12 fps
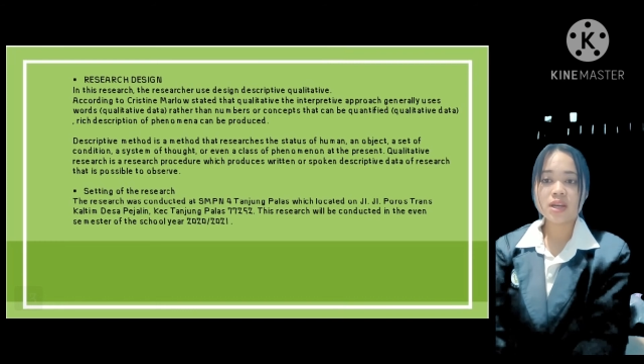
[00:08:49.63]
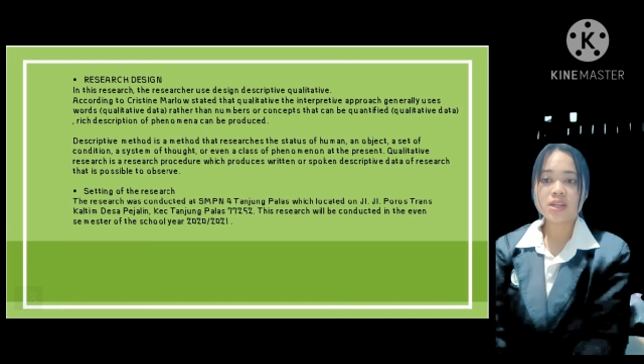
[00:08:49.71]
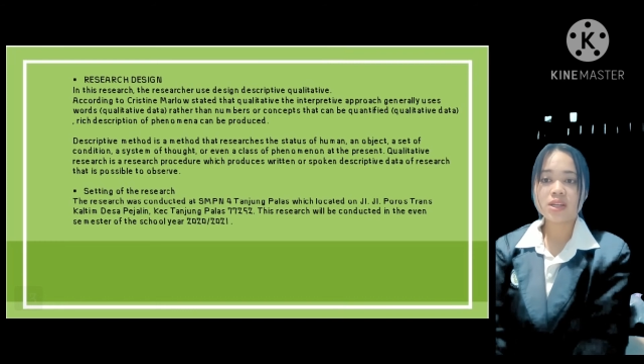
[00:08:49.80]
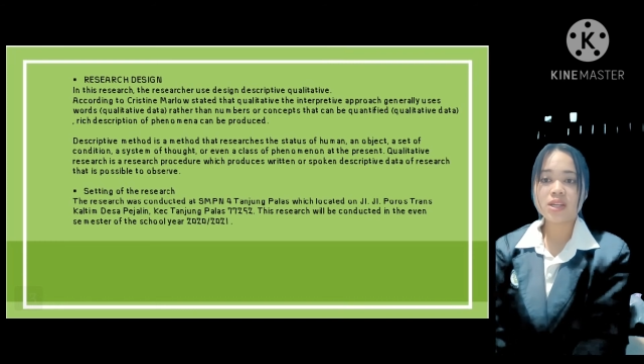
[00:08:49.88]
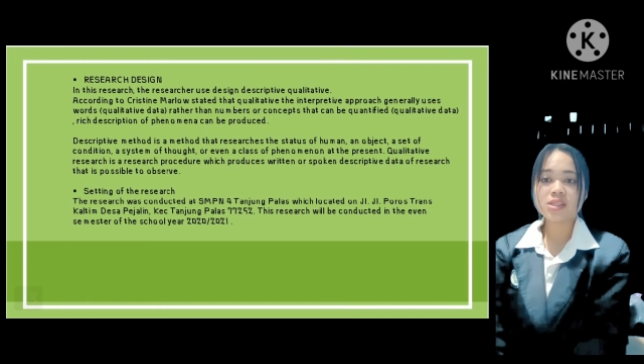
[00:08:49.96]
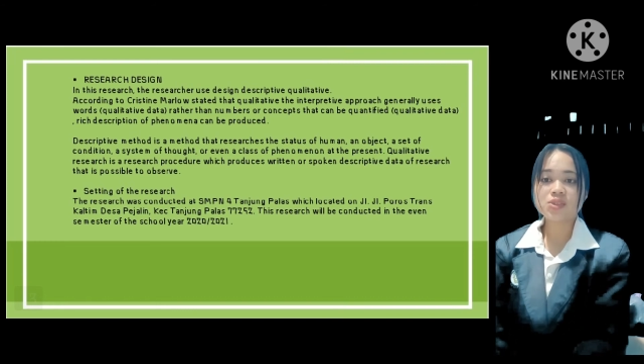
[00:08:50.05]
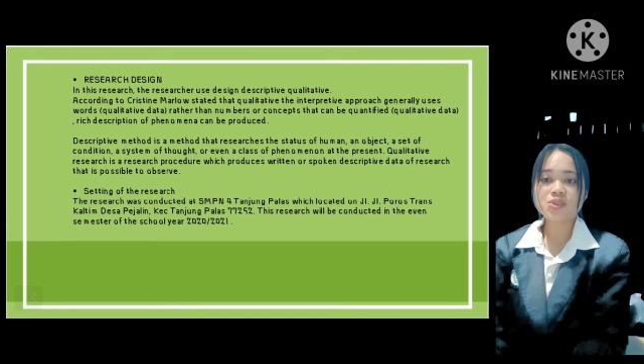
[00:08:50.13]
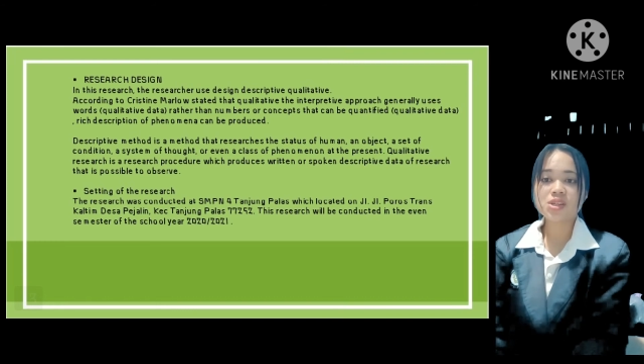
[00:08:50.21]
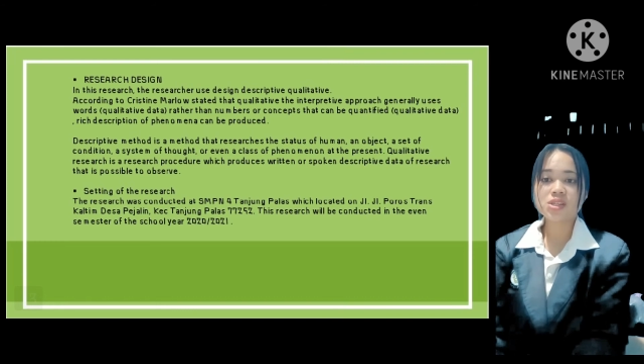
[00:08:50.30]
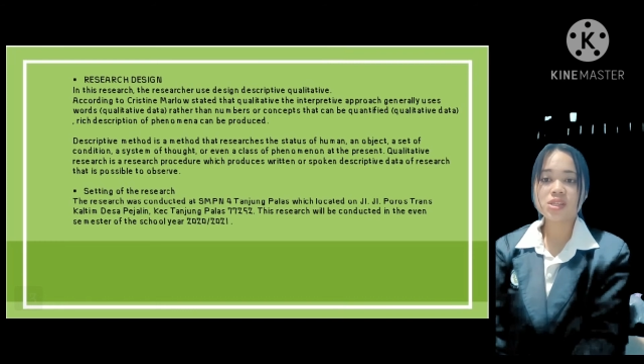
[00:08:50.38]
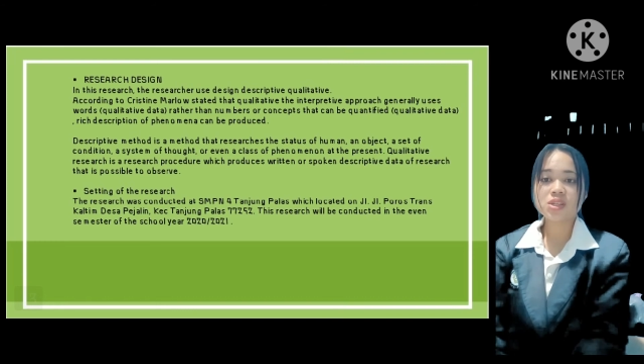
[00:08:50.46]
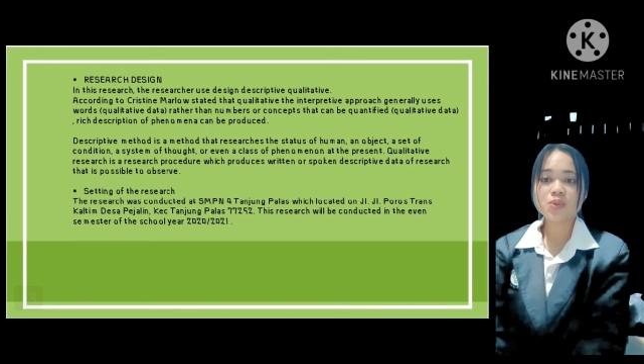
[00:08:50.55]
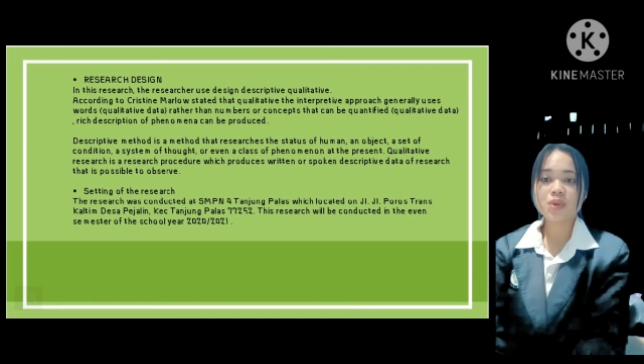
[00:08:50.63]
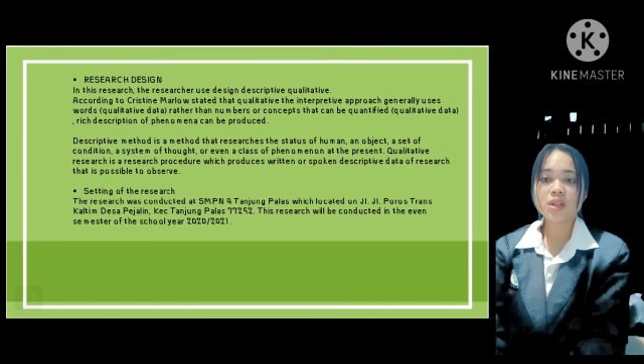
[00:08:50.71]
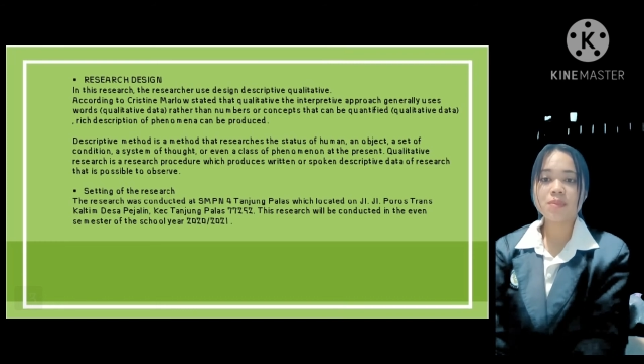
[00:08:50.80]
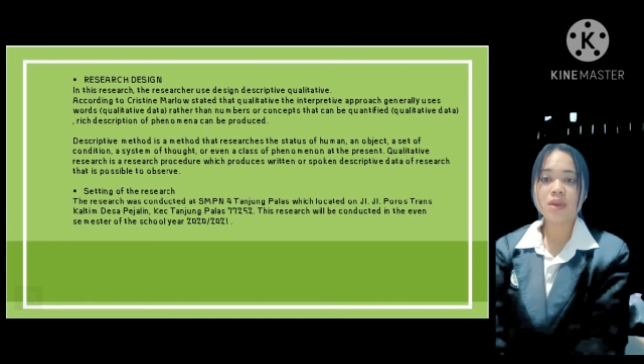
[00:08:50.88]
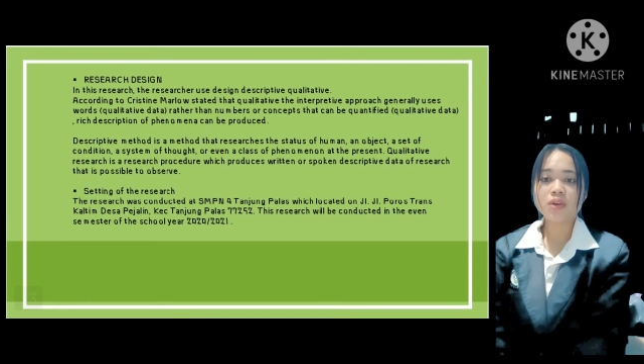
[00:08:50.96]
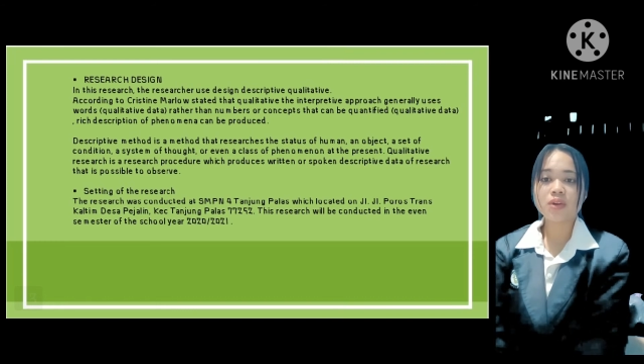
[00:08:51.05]
This research will
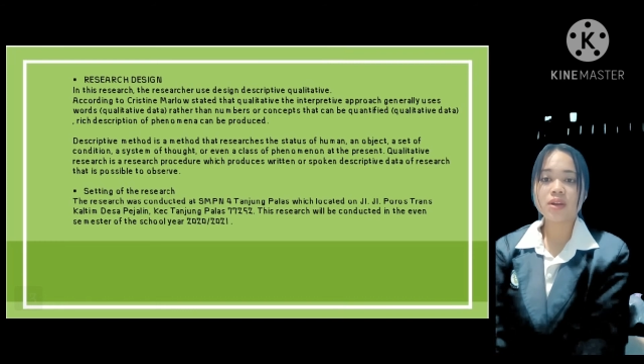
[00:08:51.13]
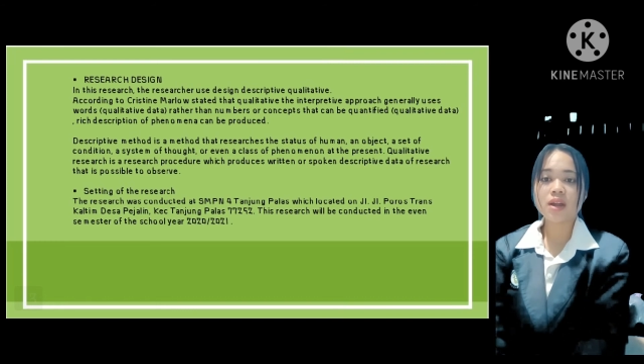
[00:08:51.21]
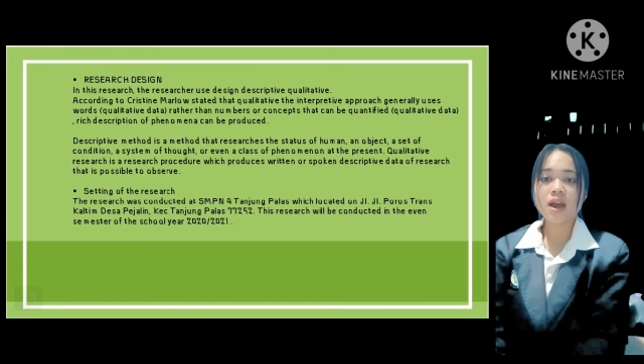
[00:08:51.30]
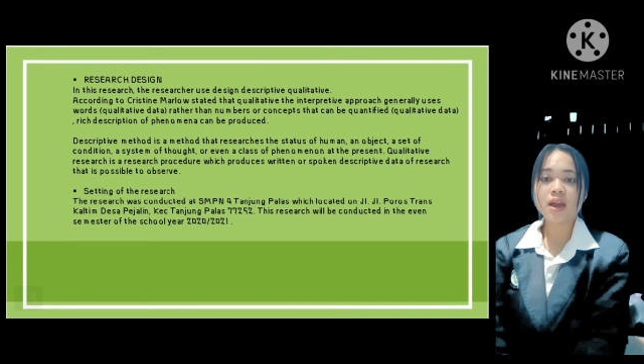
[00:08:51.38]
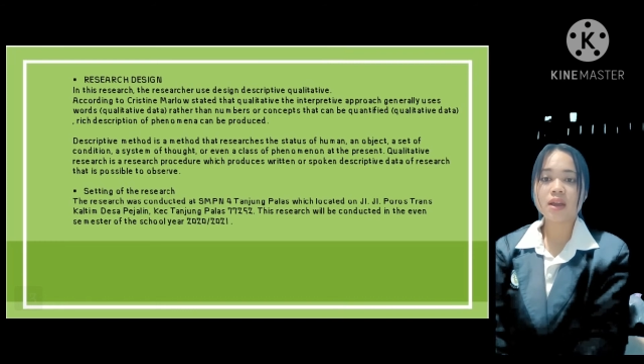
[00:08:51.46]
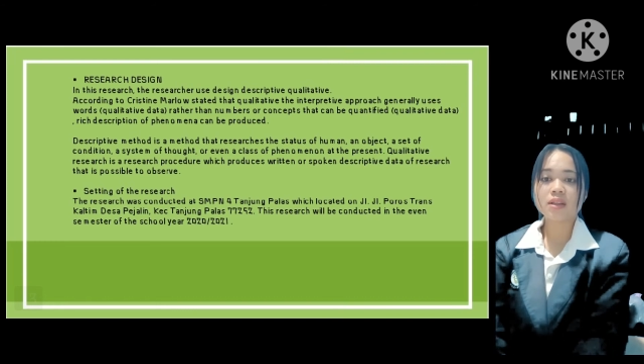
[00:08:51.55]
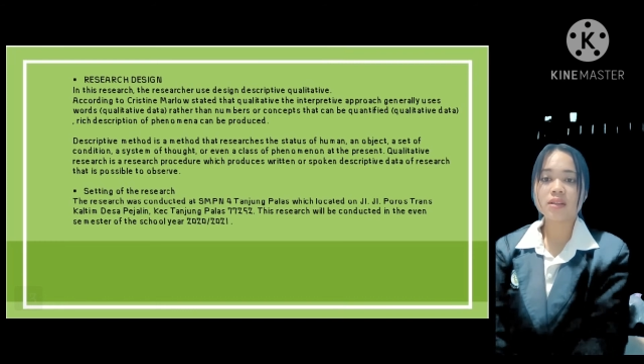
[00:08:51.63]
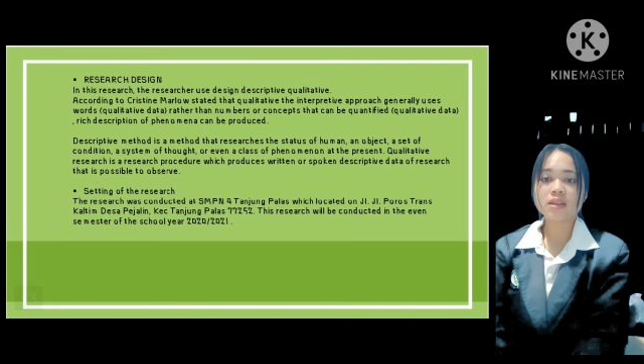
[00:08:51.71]
be conducted